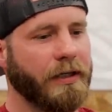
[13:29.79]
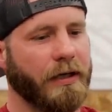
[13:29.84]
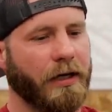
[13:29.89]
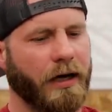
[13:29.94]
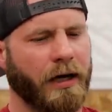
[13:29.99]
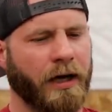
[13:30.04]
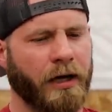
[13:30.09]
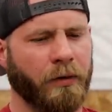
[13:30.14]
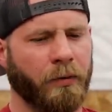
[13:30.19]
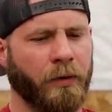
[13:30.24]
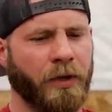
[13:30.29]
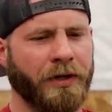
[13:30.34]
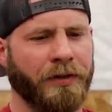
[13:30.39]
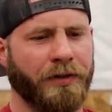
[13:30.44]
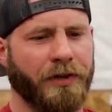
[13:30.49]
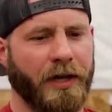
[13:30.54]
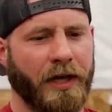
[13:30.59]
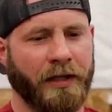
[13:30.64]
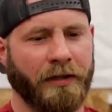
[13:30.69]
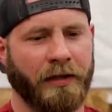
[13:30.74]
Uh, one
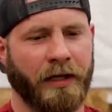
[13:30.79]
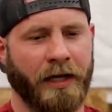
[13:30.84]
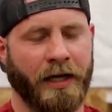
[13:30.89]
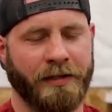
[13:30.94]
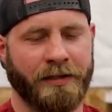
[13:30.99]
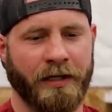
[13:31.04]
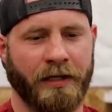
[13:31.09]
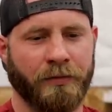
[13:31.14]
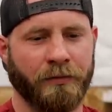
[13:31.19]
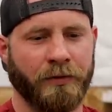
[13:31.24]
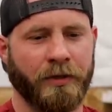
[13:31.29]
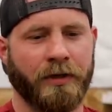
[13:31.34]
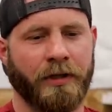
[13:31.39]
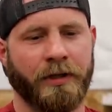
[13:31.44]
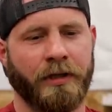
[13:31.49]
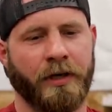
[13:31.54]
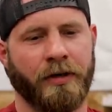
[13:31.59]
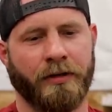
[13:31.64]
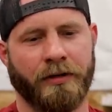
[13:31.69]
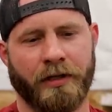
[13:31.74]
thing that I didn't really
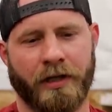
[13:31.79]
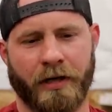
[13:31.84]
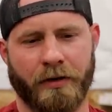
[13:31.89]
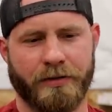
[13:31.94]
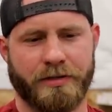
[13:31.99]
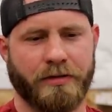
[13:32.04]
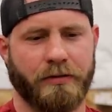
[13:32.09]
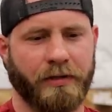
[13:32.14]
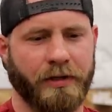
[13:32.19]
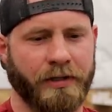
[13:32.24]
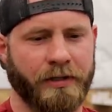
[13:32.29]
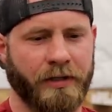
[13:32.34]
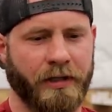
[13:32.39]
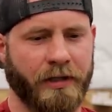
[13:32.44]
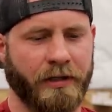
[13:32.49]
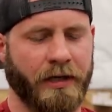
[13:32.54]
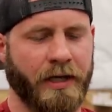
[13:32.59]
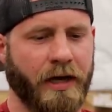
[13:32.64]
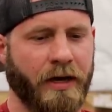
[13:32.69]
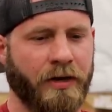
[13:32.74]
know that I was going to
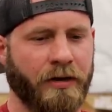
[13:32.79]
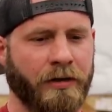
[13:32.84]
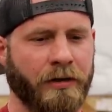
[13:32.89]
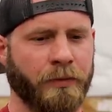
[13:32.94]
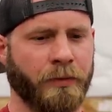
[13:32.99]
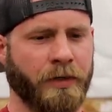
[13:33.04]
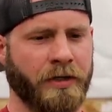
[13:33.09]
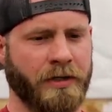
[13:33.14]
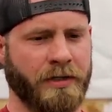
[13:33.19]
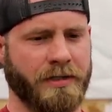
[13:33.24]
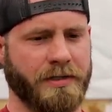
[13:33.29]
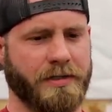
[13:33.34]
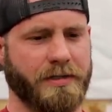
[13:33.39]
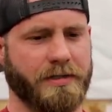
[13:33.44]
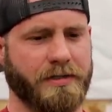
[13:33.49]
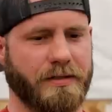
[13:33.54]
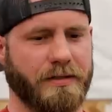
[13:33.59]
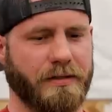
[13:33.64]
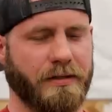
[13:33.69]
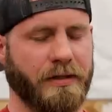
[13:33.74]
encounter
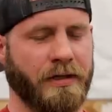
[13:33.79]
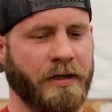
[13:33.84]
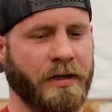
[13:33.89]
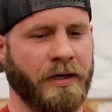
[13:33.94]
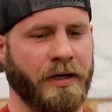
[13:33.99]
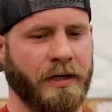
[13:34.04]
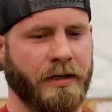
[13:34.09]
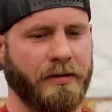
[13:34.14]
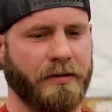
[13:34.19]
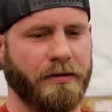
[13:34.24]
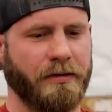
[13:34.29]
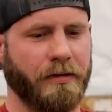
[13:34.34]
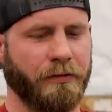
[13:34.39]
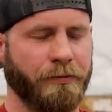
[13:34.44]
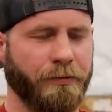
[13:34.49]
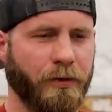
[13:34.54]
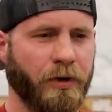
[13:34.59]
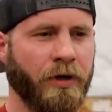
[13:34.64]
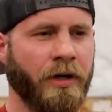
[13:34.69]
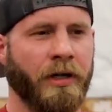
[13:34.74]
was uh, the
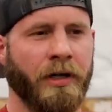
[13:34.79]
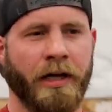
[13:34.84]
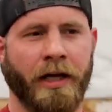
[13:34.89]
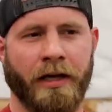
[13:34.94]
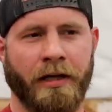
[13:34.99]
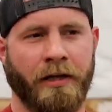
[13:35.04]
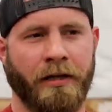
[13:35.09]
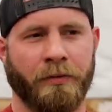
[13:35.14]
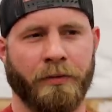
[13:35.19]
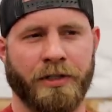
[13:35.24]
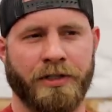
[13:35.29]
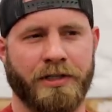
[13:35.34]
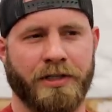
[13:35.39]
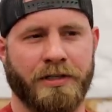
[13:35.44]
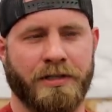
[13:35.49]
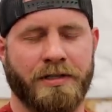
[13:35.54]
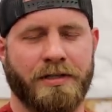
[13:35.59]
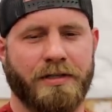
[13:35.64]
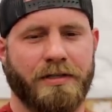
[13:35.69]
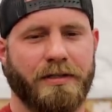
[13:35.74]
4L80, which
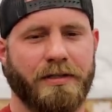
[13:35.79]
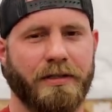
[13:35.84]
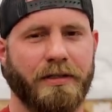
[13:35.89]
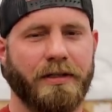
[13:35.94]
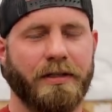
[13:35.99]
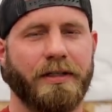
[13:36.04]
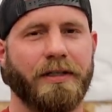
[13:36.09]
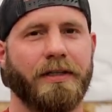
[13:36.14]
is